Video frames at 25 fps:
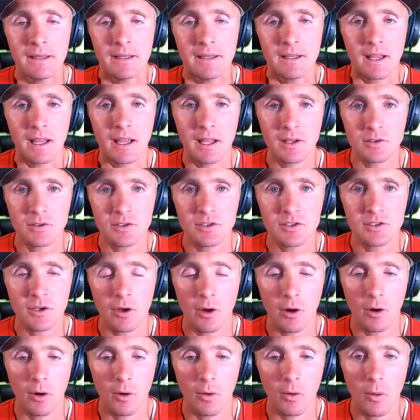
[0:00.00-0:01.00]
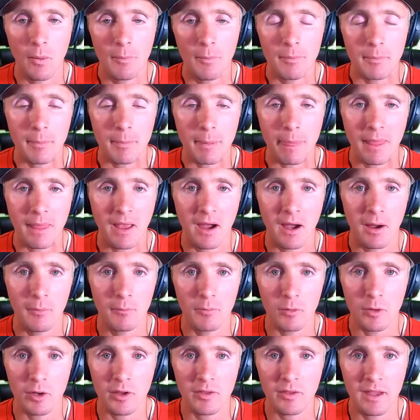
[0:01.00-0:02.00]
And so
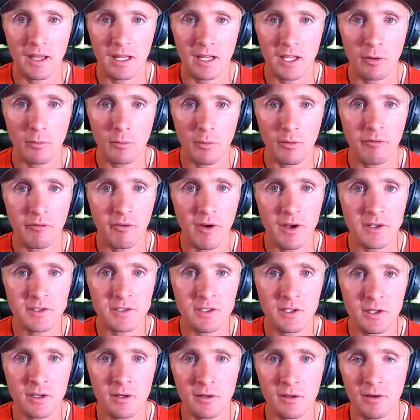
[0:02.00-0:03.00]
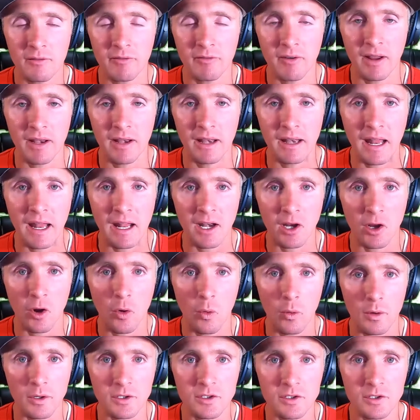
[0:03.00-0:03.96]
look in the ancubital fossa, you're going to find an anechoic